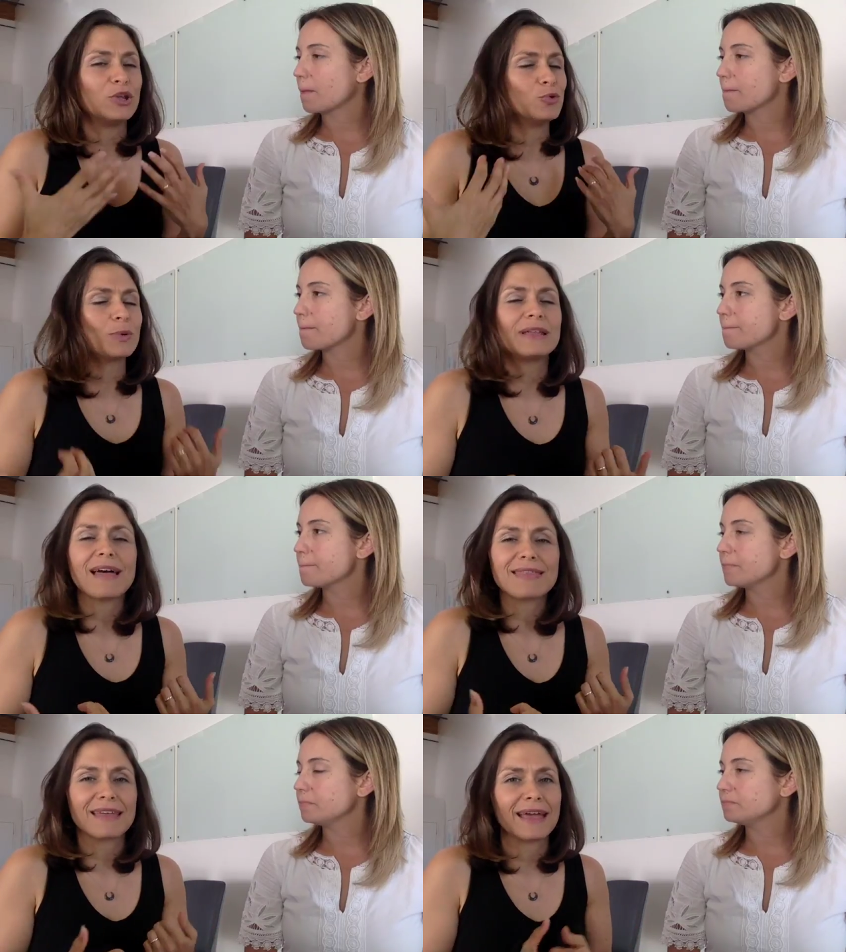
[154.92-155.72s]
Speaker 1: when you read that
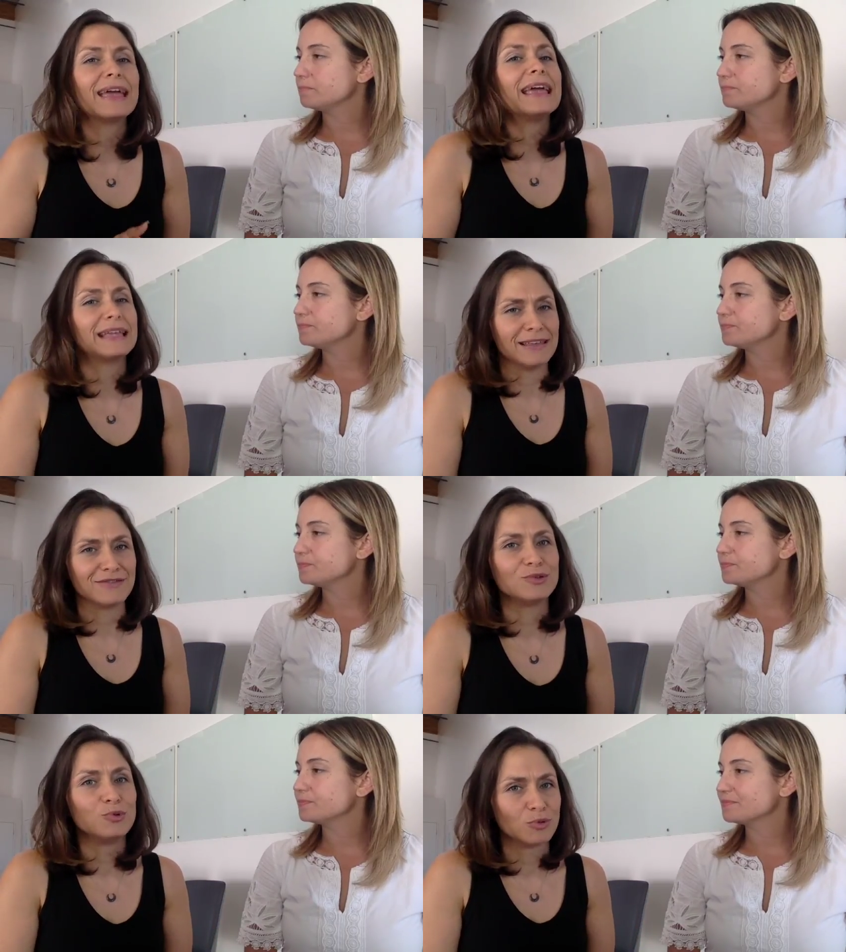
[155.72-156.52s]
thing, it gives
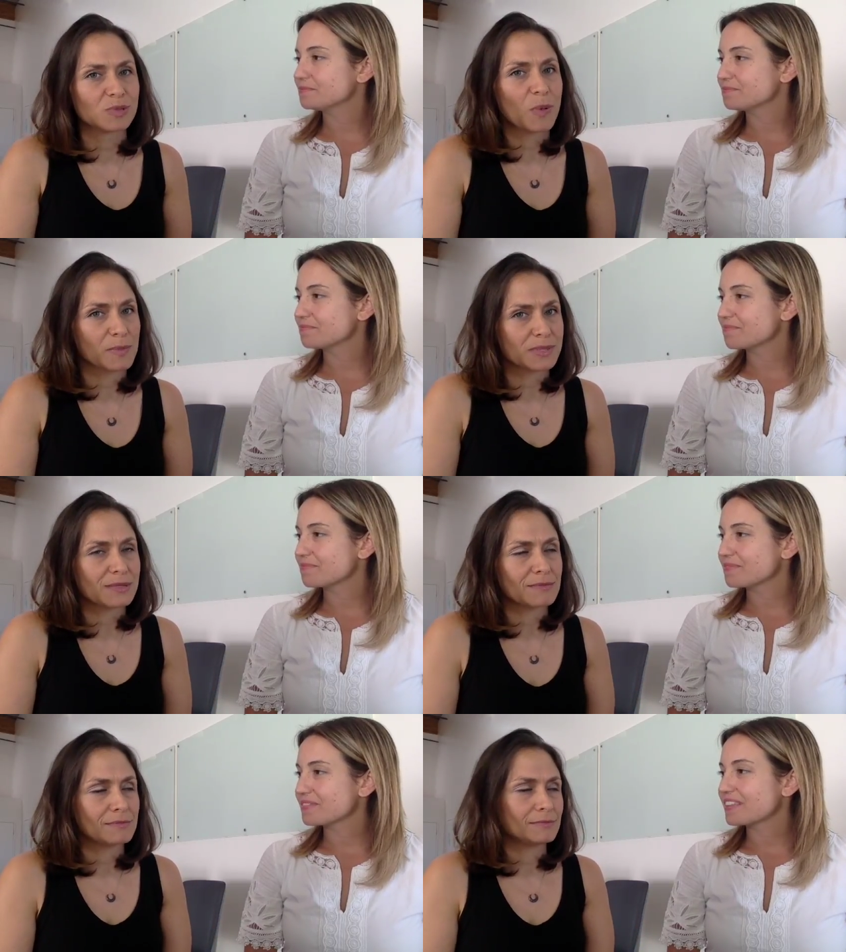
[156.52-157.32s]
you goosebumps.
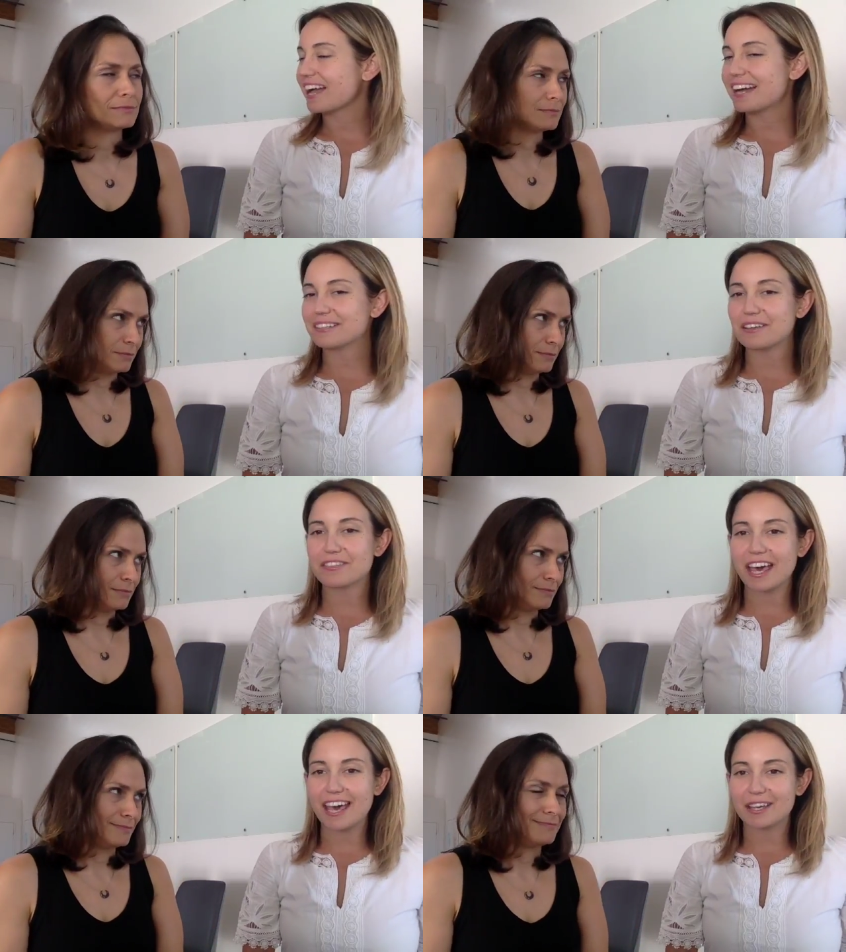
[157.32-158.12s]
Speaker 2: I love
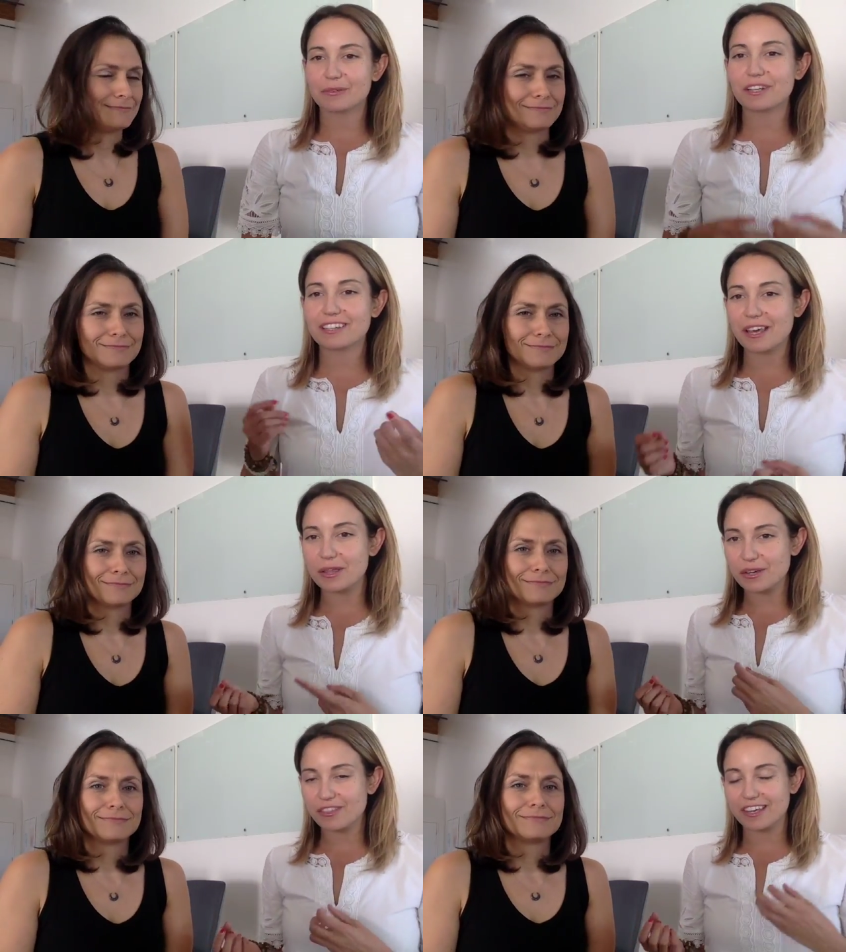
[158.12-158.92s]
that. And one of the
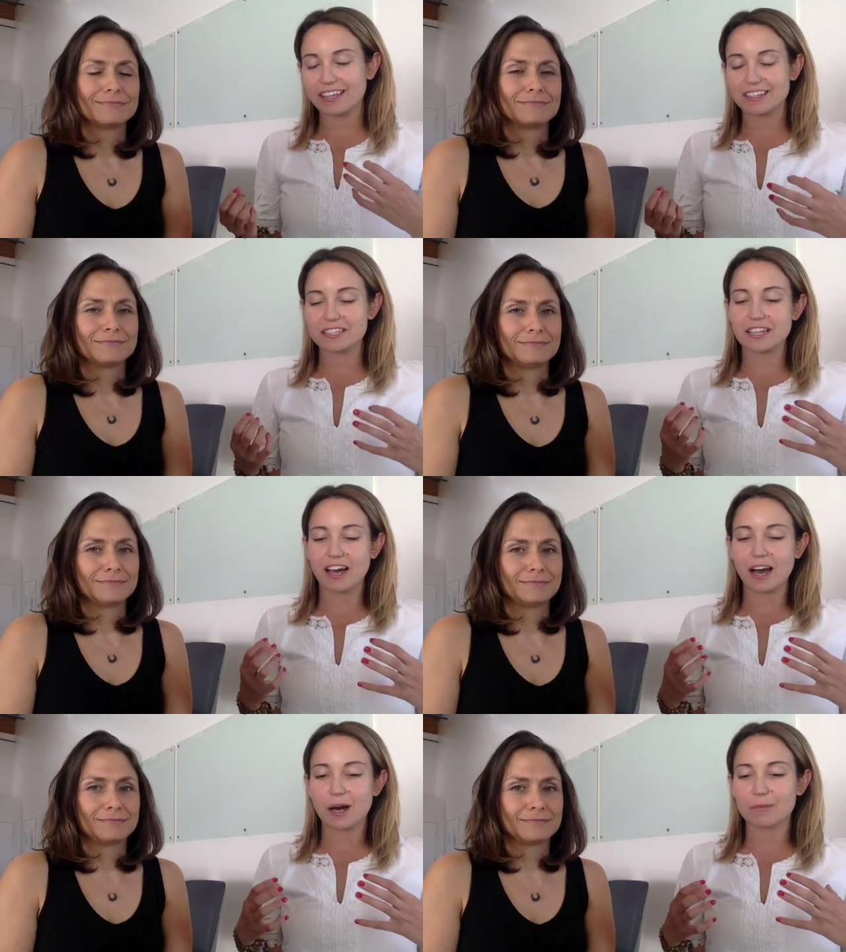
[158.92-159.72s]
other things
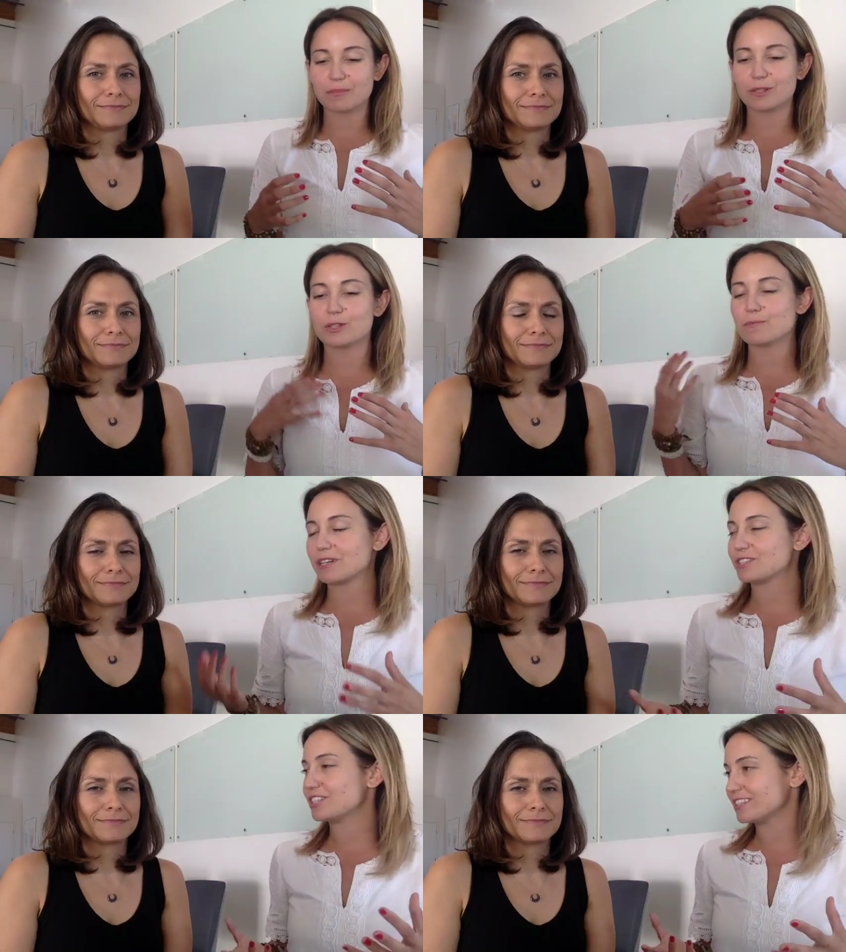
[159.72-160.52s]
um, you
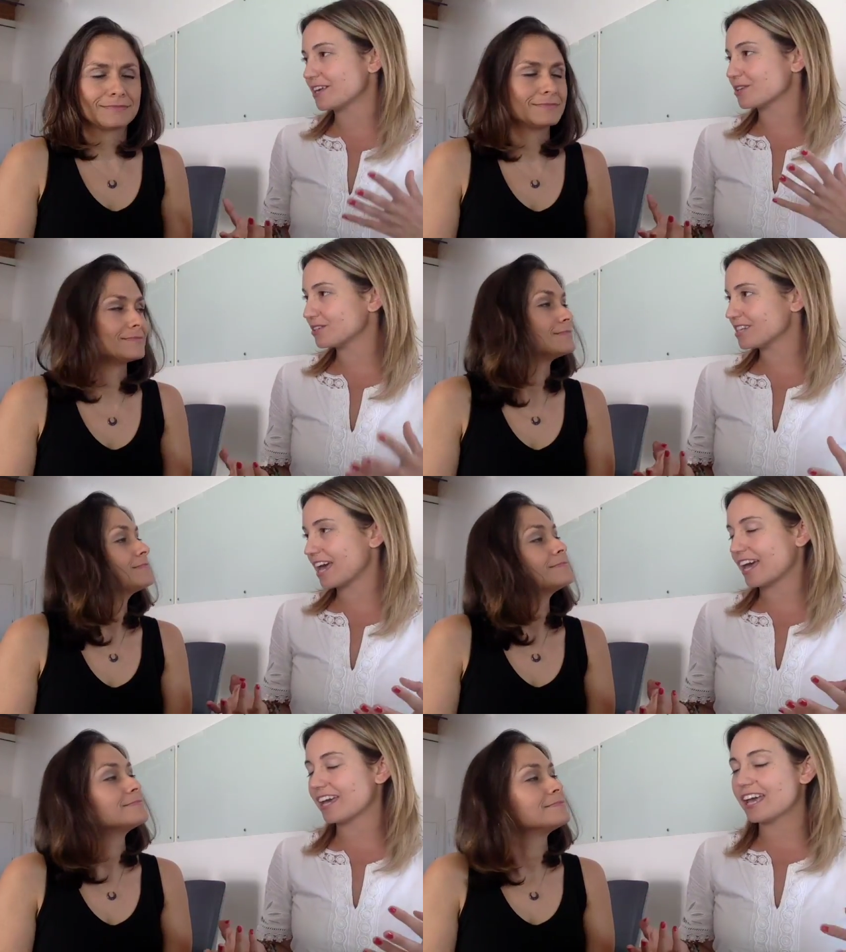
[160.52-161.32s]
mentioned the other
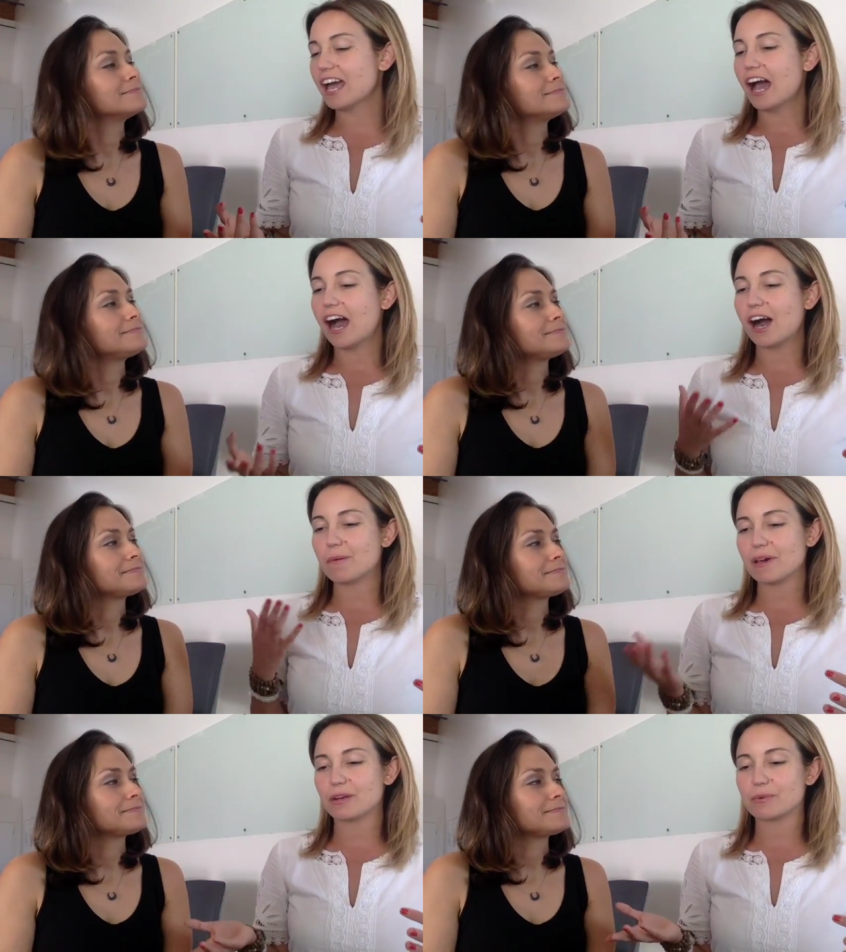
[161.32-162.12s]
day um,
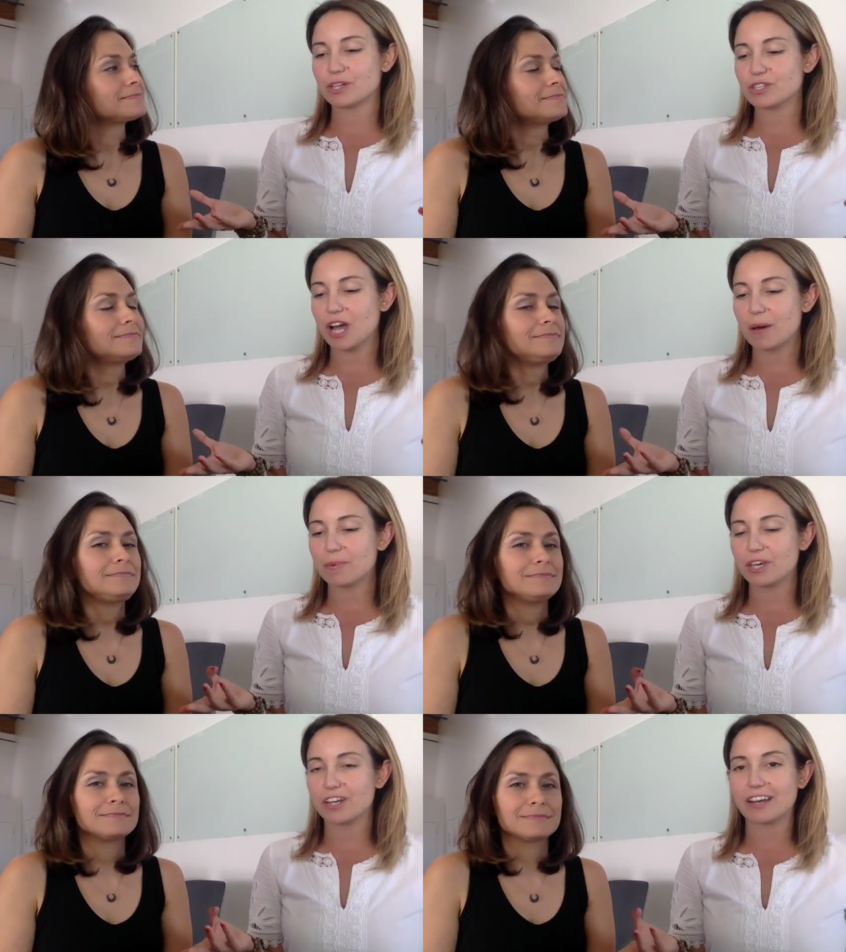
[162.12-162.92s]
at a workshop
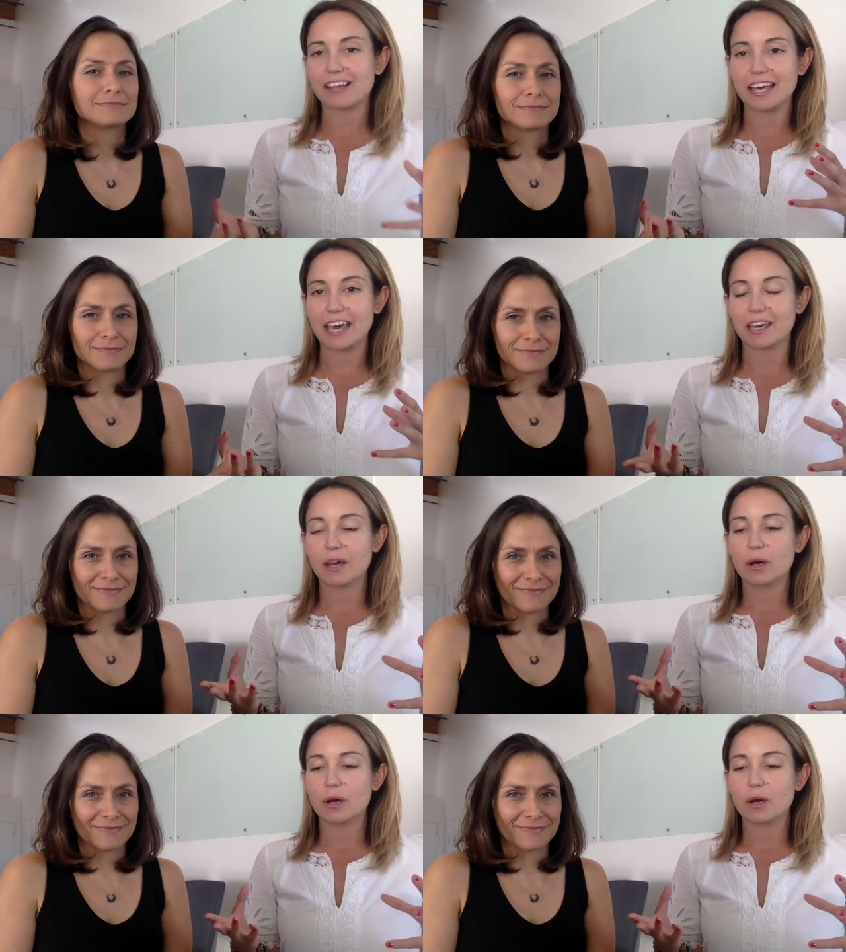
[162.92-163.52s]
here in LA